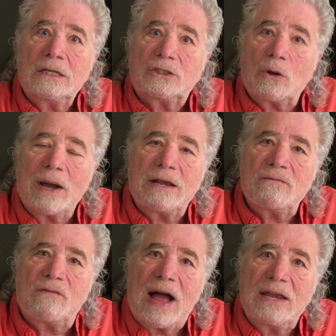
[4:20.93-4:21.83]
So I
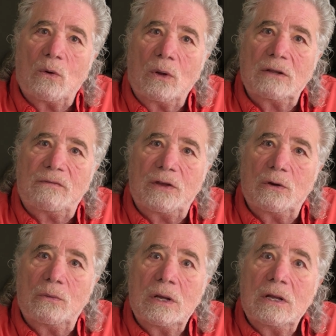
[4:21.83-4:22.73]
invite all of
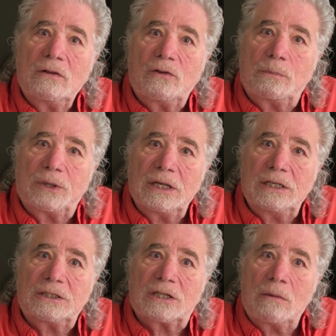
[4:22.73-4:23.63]
you to
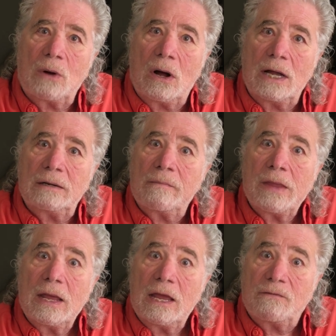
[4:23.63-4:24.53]
please come on
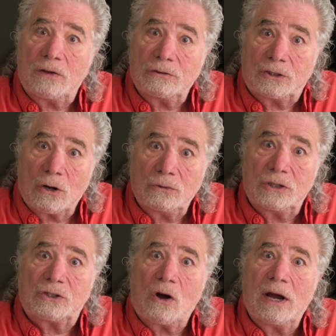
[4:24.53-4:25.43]
if you so
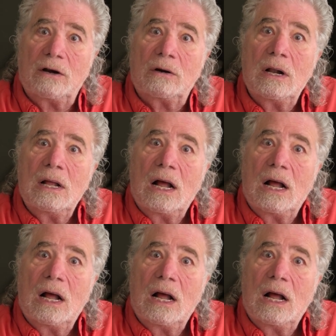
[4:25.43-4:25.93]
desire,